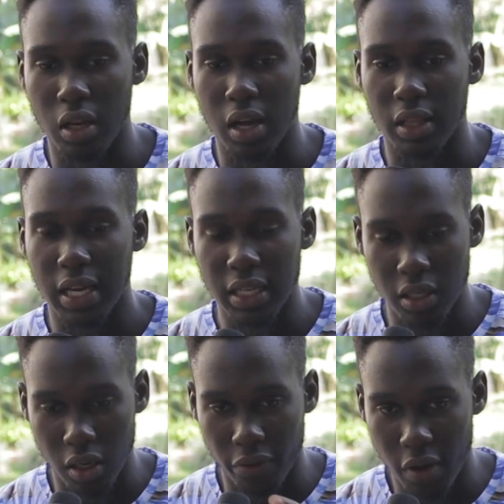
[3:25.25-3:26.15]
got the
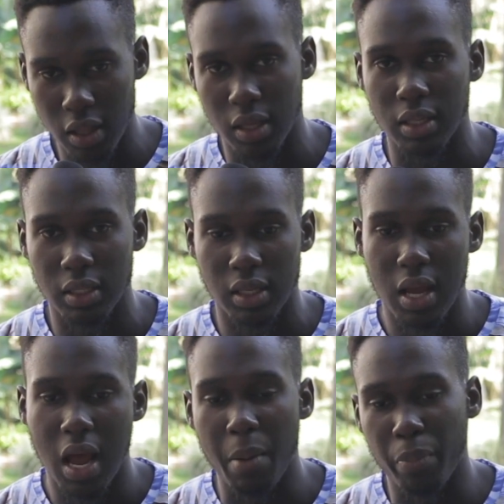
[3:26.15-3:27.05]
attention of others,
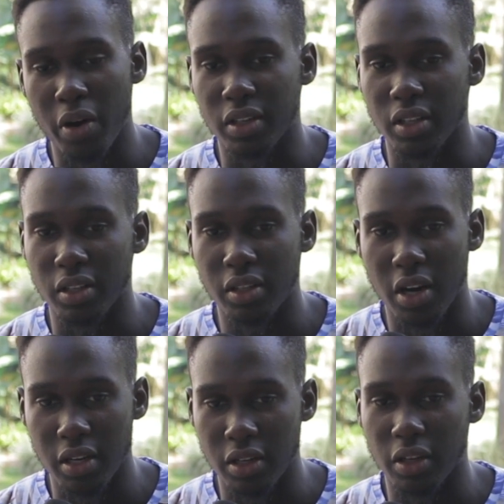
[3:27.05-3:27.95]
and persons
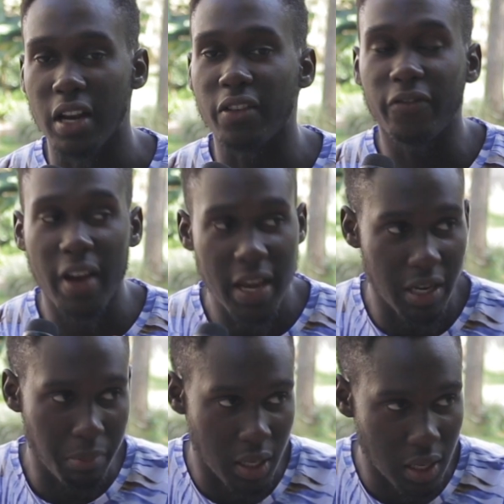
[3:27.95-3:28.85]
started to confide
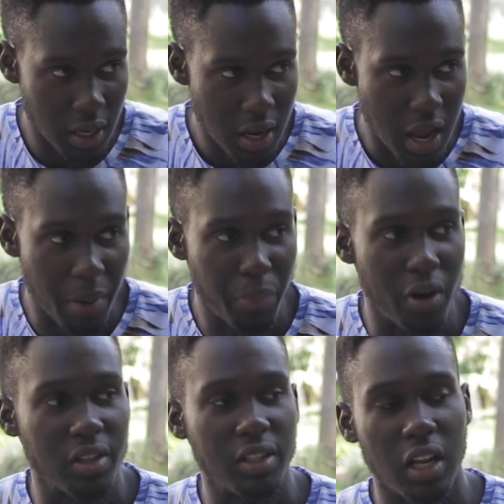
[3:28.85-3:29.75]
in me, and
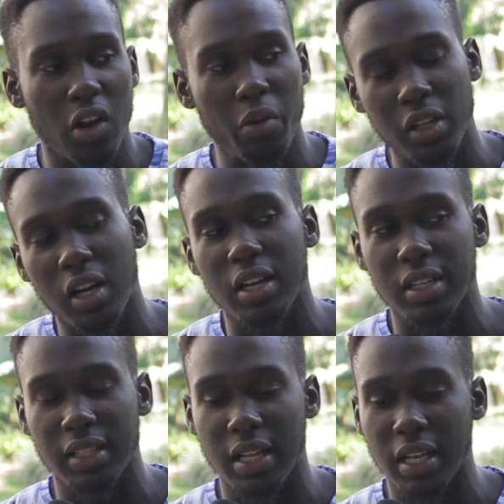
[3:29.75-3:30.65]
persons allowed me to
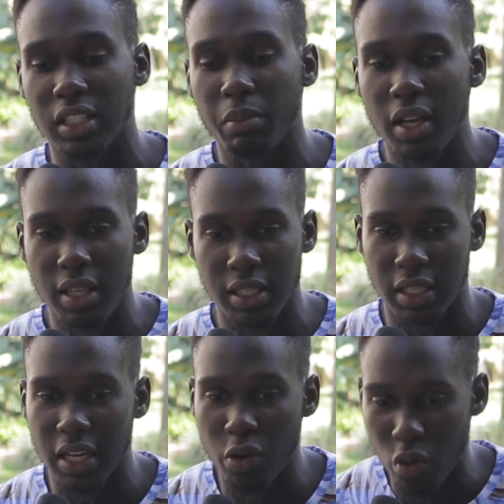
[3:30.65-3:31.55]
understand that some of the things
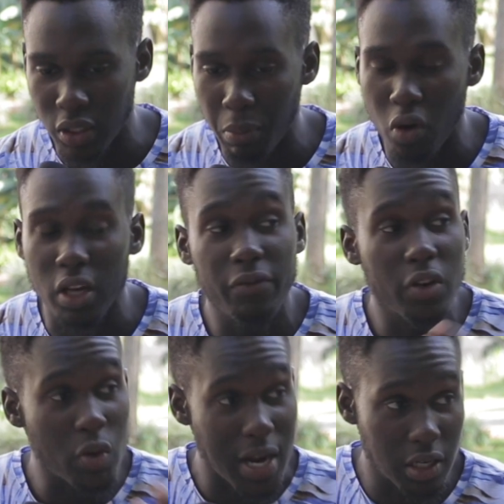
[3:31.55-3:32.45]
that I wrote about,
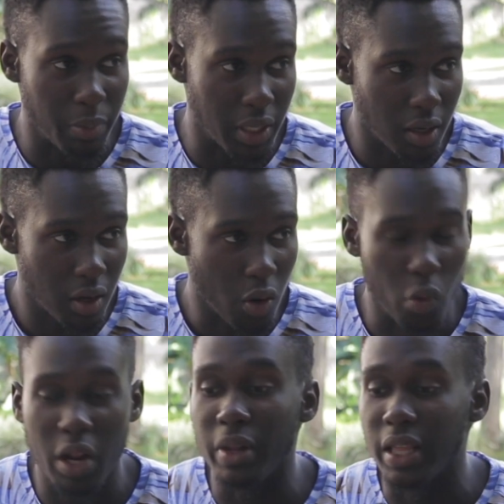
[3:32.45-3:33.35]
even randomly,
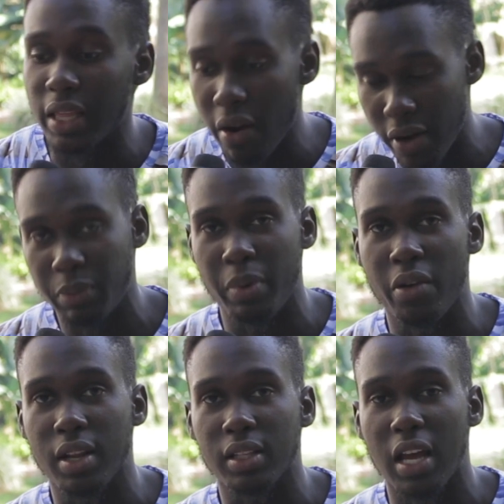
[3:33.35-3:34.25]
would have been their
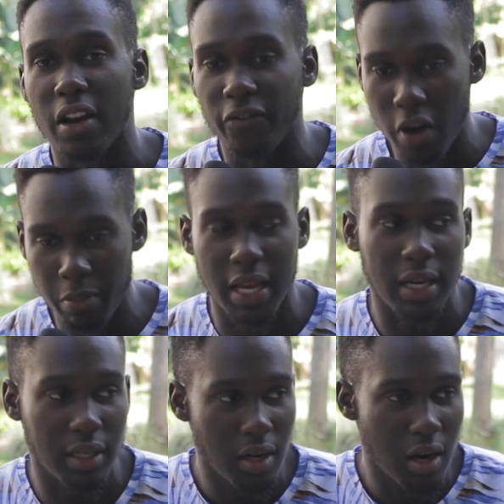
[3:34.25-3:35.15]
experience. And from
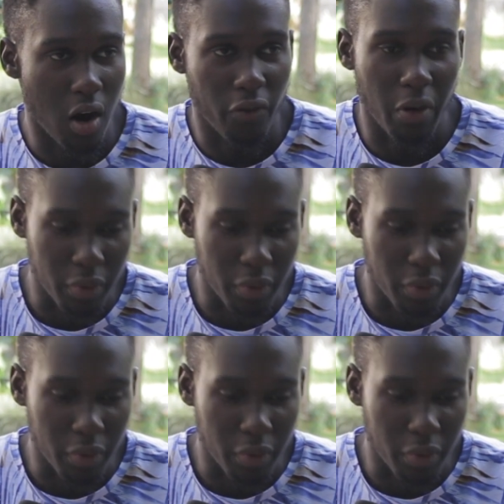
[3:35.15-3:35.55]
that, or from